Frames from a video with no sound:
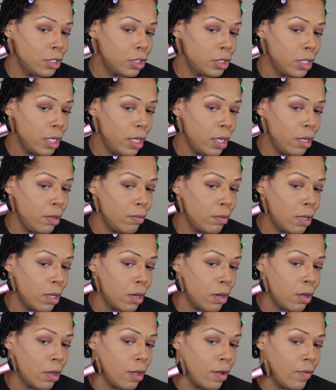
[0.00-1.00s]
shave
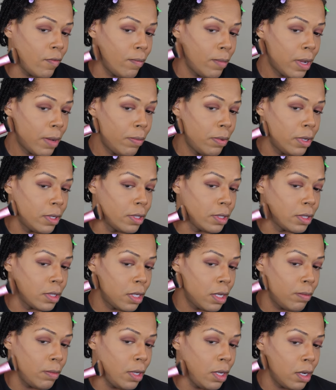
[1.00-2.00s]
that off by putting
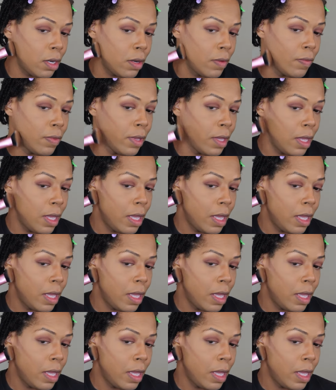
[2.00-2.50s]
some here